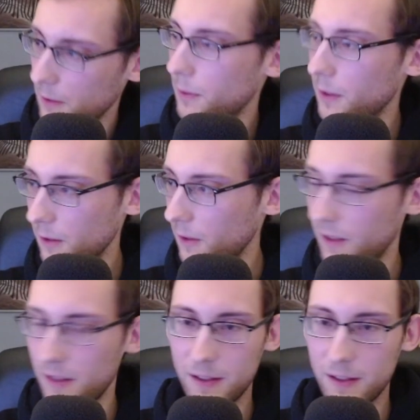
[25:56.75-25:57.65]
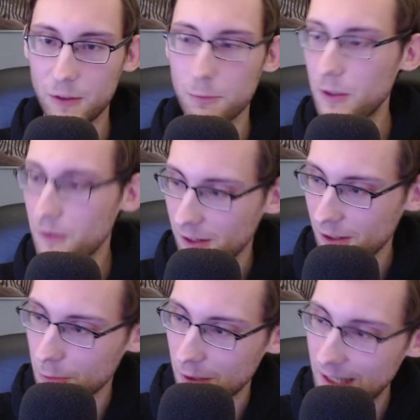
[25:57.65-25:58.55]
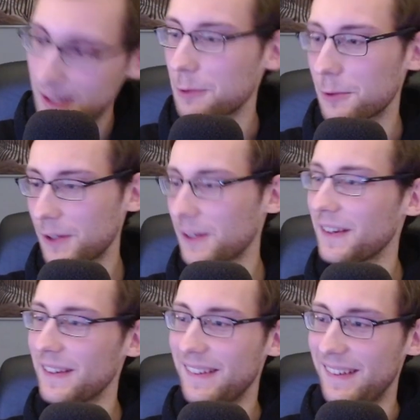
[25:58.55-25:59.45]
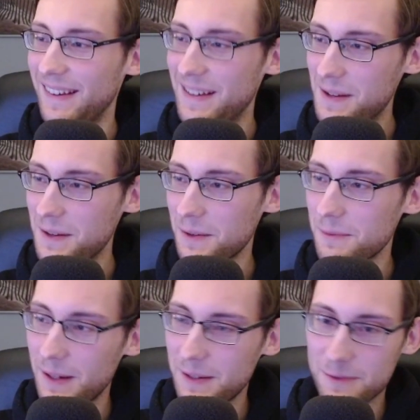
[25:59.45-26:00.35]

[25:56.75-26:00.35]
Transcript: about it, then uh, speedrunners would like a word. Uh, you you might have